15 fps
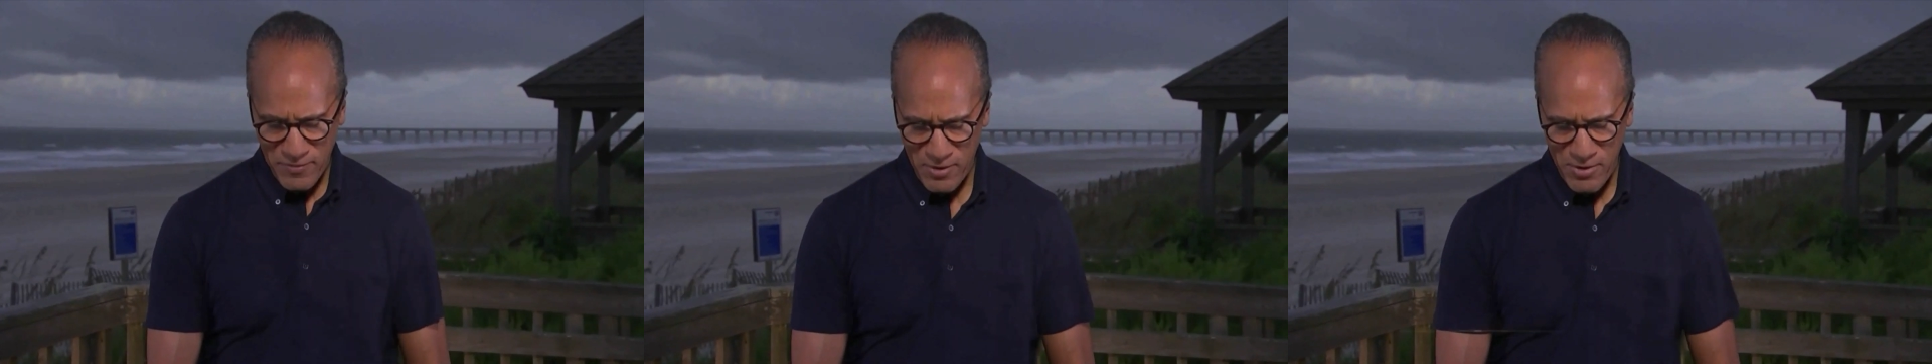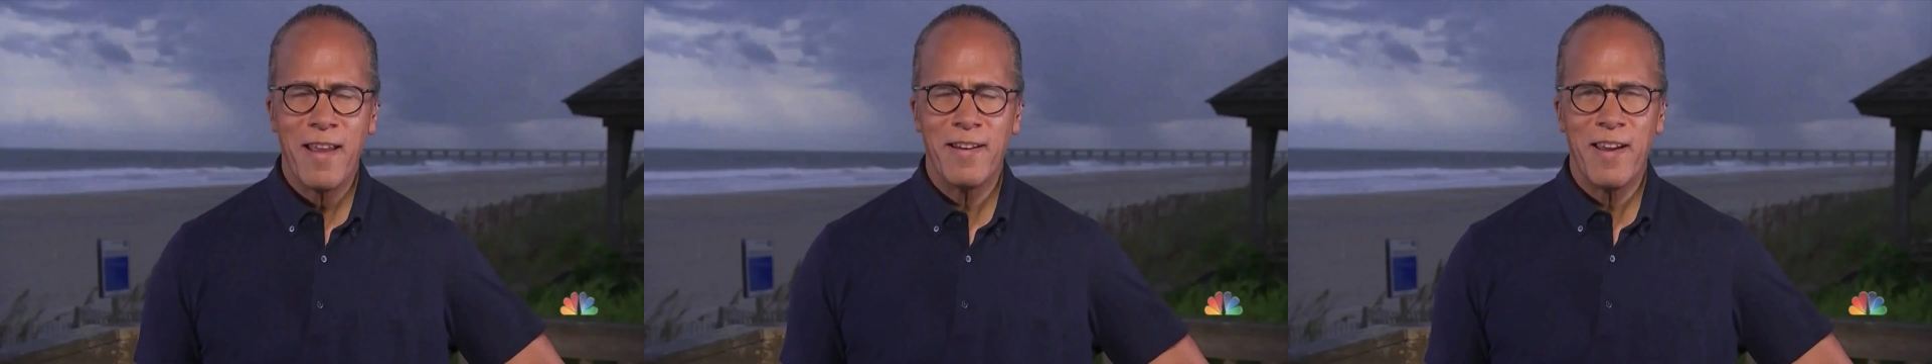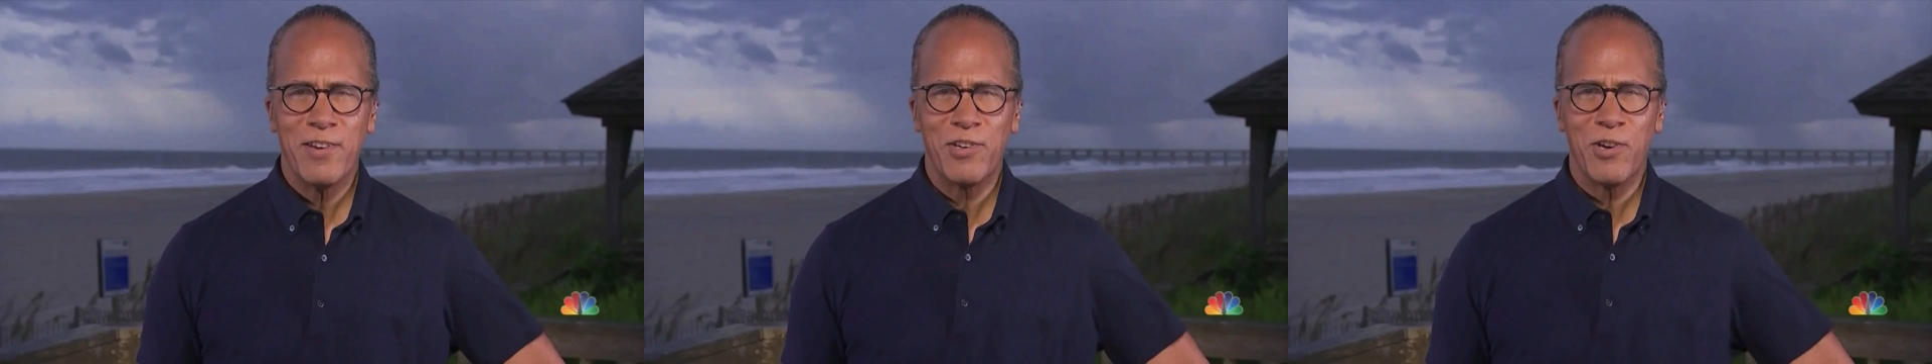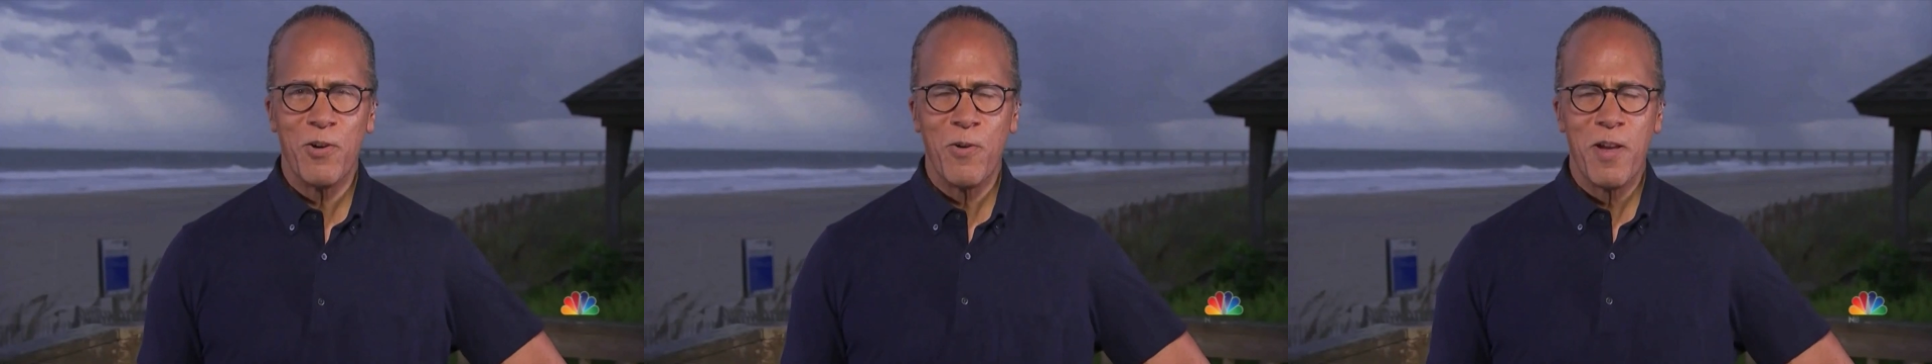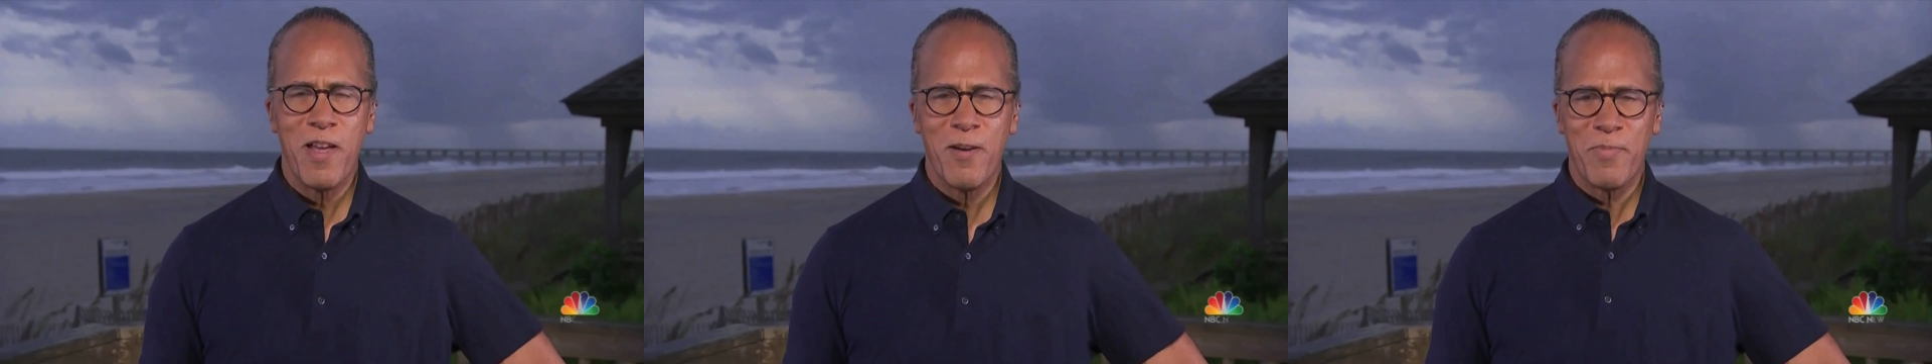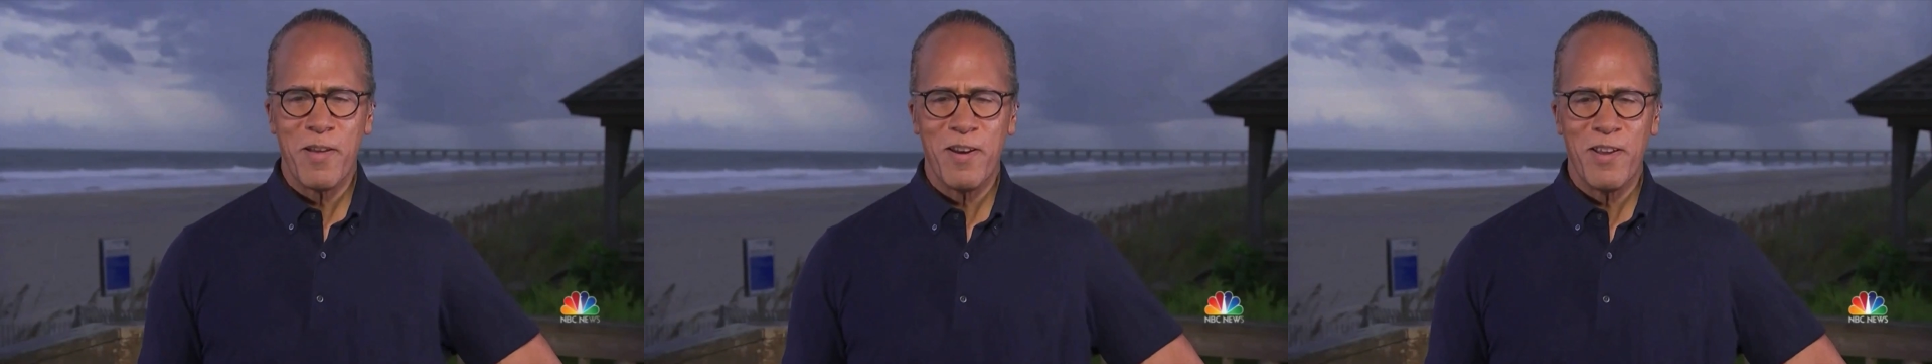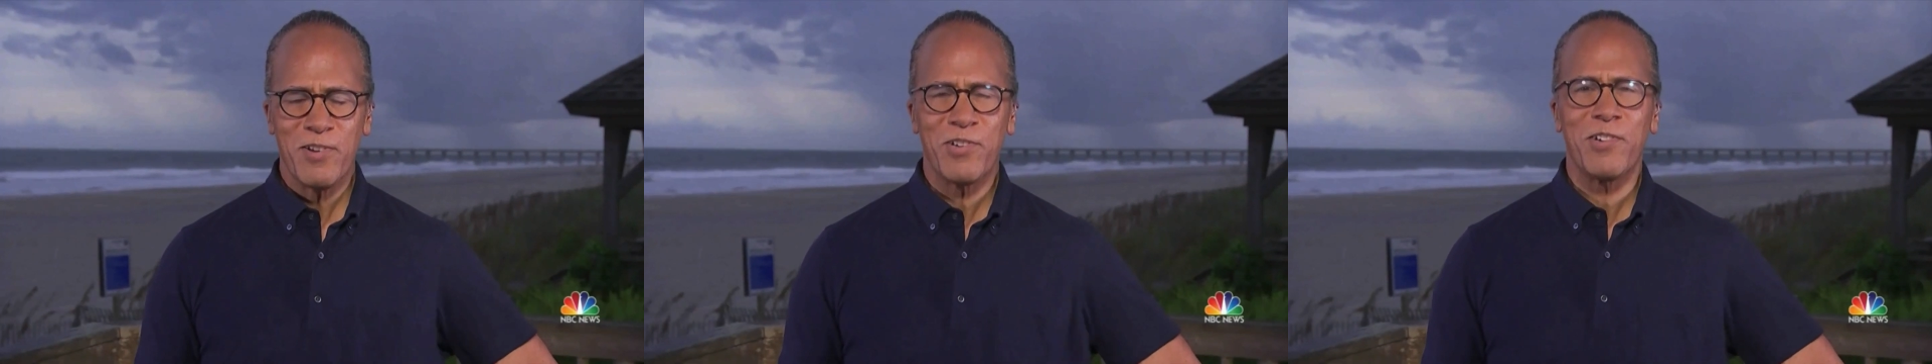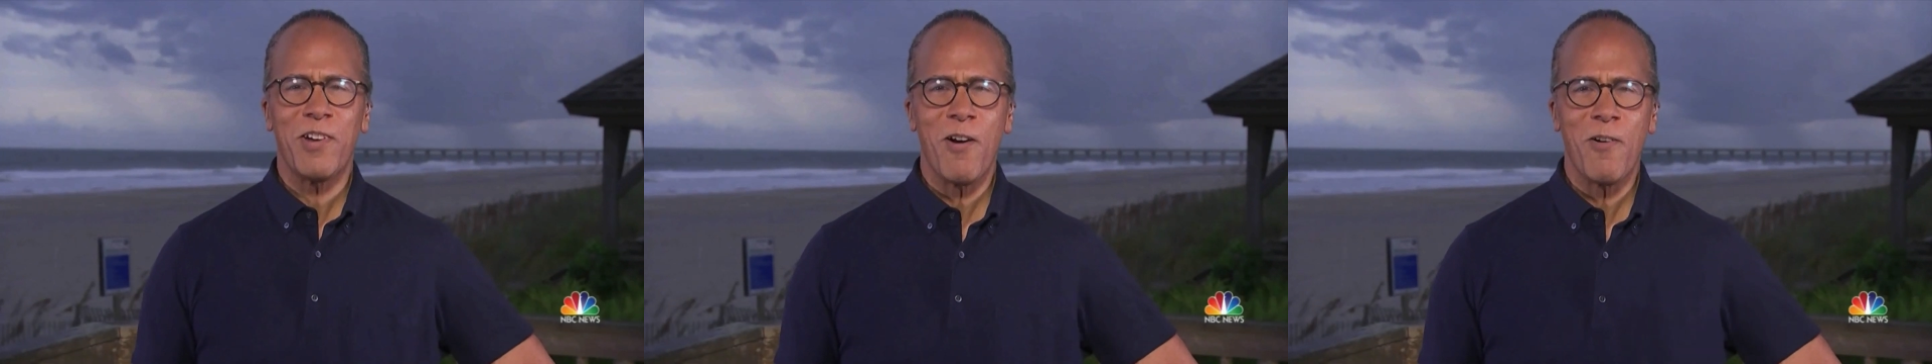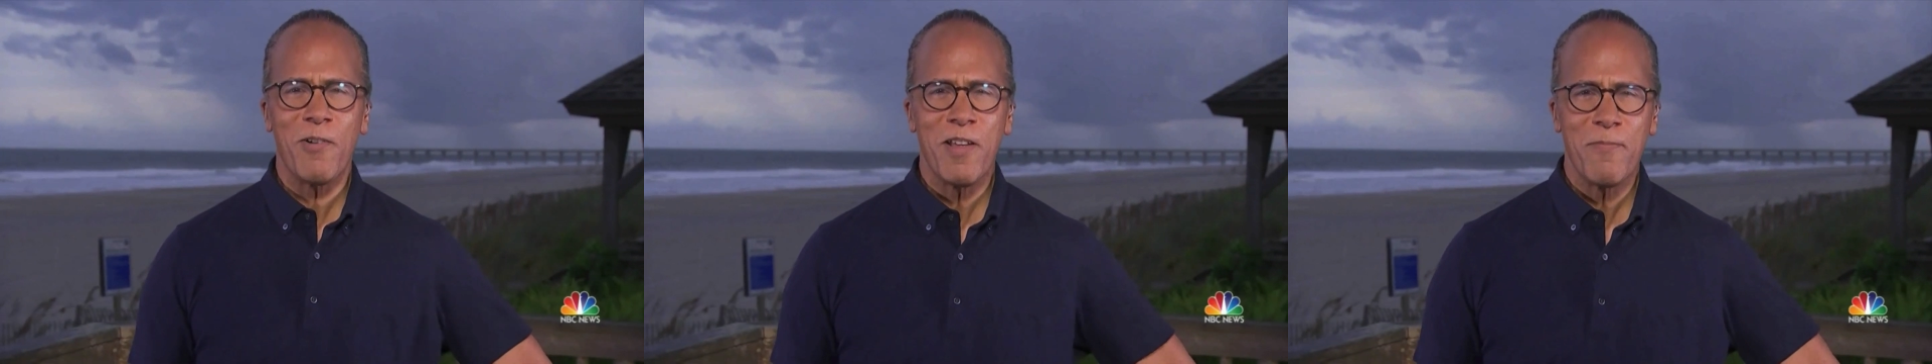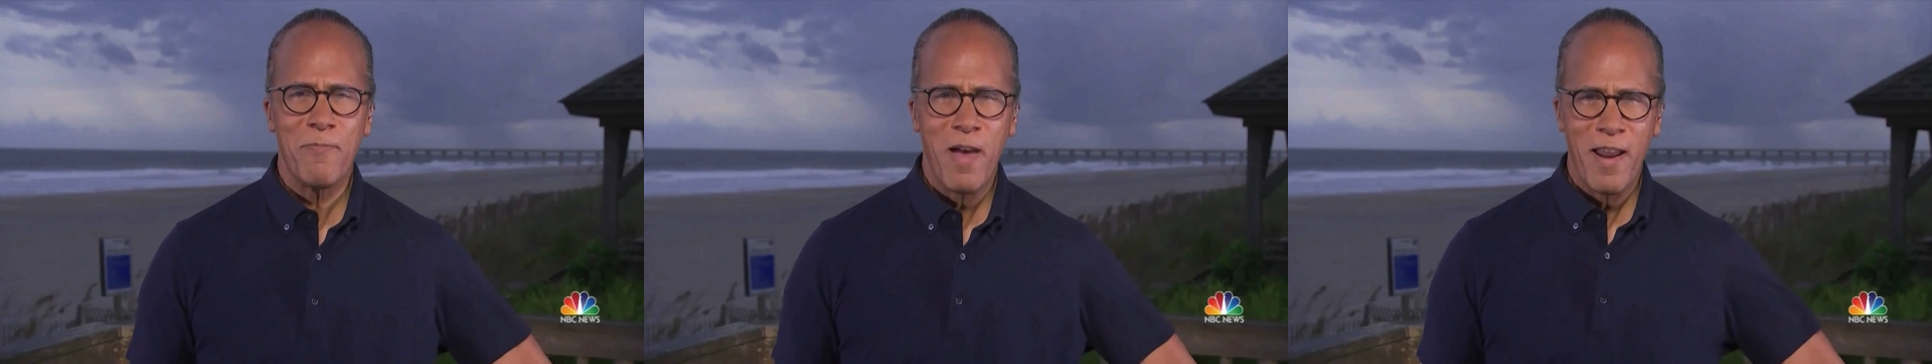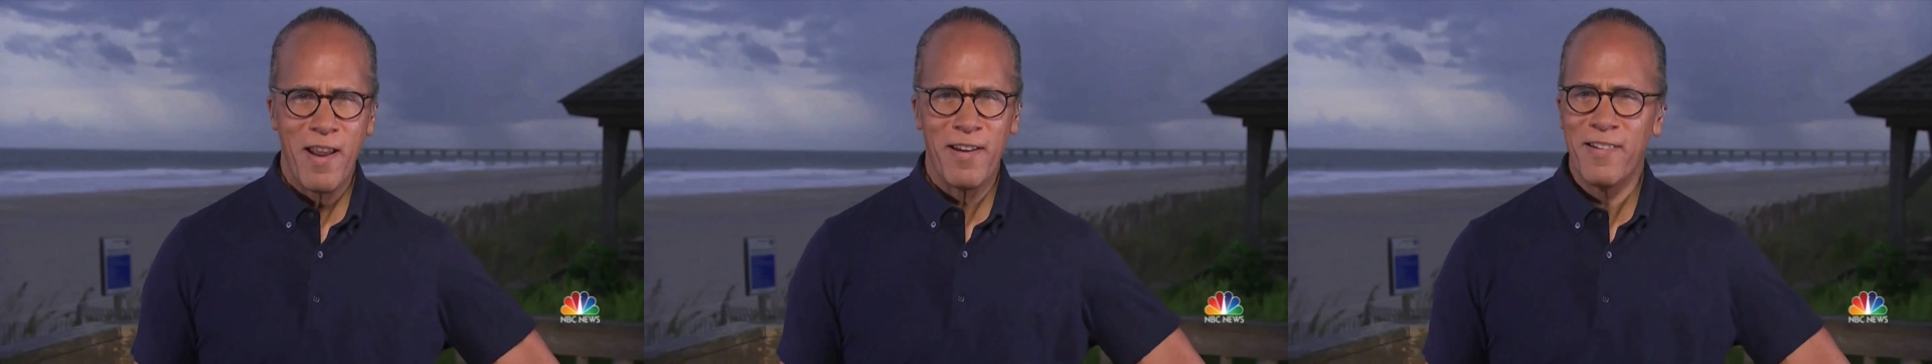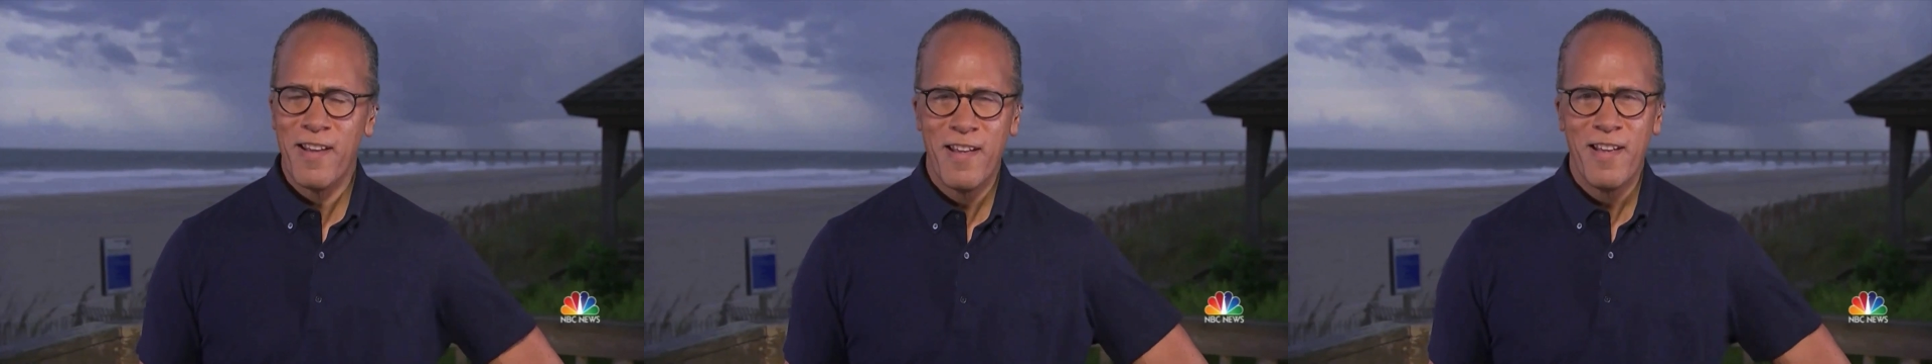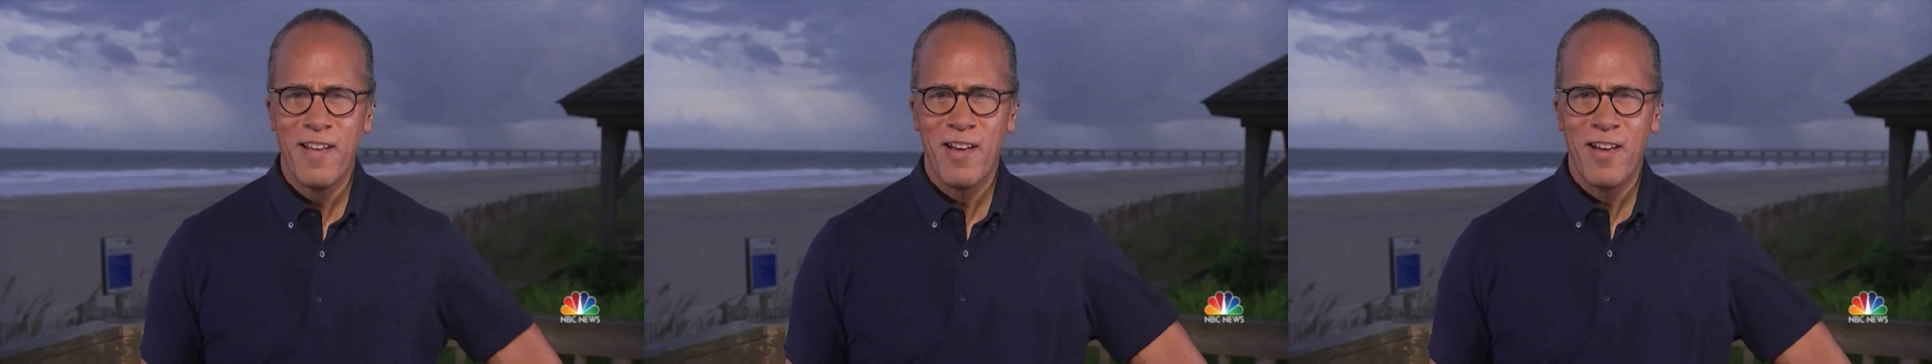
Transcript: The new 2 hip, it is Tony Bennett.